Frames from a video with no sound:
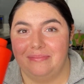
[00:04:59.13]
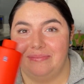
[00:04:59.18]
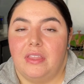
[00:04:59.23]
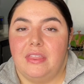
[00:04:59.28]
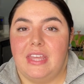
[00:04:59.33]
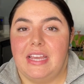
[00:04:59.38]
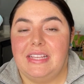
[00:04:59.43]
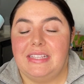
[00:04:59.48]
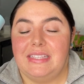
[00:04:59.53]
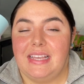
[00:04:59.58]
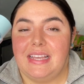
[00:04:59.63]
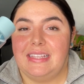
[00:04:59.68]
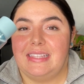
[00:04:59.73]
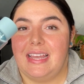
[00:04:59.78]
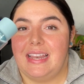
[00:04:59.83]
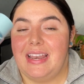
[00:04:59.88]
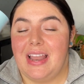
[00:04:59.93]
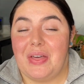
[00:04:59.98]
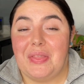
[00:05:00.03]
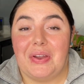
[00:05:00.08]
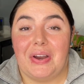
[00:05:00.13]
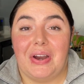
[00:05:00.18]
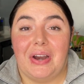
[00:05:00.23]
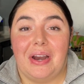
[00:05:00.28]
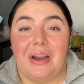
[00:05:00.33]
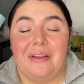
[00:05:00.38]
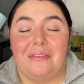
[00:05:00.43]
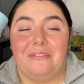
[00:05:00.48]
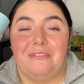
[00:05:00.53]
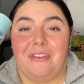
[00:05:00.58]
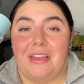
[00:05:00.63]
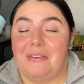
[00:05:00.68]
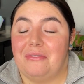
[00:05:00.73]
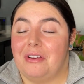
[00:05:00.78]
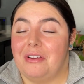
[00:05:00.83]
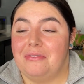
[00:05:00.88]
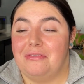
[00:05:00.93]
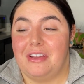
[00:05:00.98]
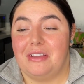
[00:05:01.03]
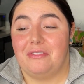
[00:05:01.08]
This is another
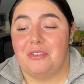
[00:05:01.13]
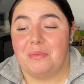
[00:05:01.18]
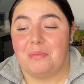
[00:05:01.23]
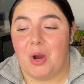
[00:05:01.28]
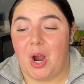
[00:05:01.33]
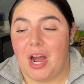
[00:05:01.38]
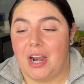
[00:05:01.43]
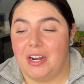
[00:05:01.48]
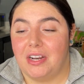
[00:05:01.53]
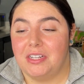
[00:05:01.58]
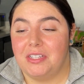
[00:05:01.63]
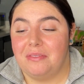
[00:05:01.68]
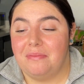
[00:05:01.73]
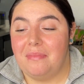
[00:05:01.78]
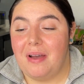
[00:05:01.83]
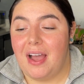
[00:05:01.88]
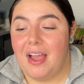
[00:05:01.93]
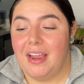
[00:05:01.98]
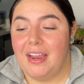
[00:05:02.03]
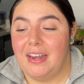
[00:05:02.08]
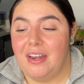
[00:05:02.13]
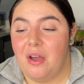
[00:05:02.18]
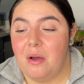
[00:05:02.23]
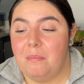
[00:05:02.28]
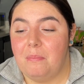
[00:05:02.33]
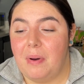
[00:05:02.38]
favorite product of mine,